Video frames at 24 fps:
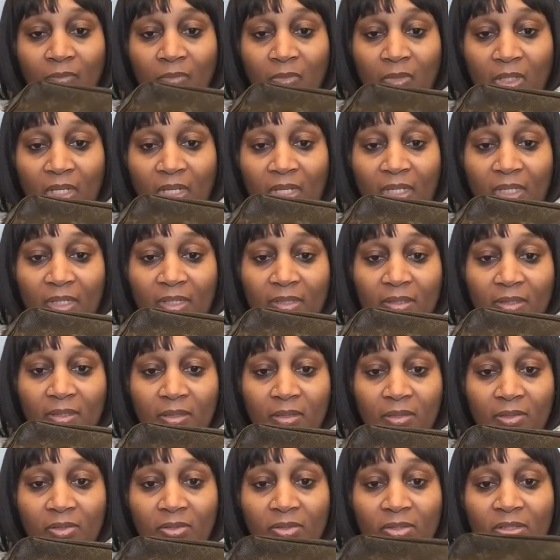And
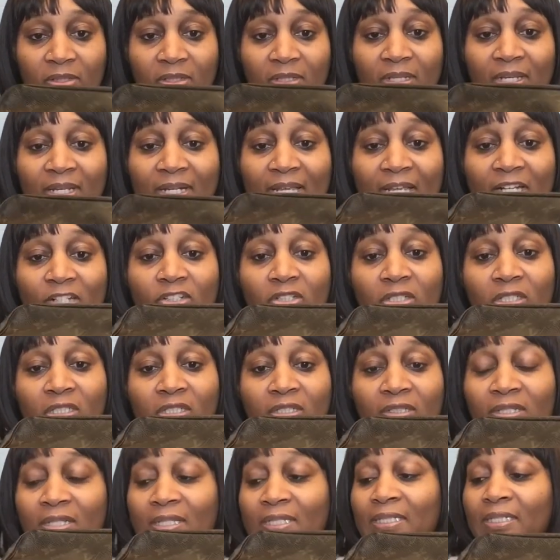notice it actually looks
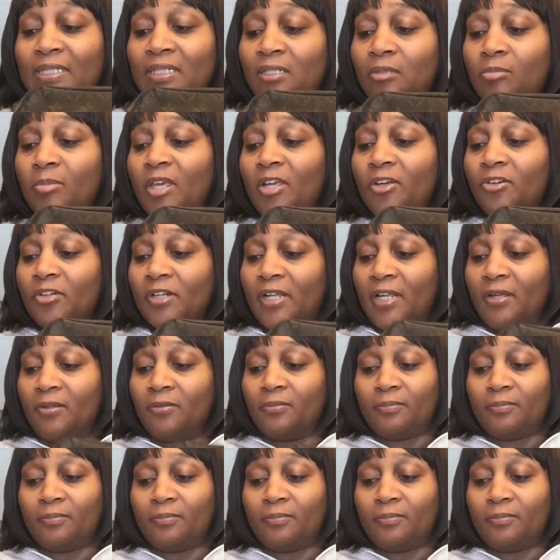a little better now.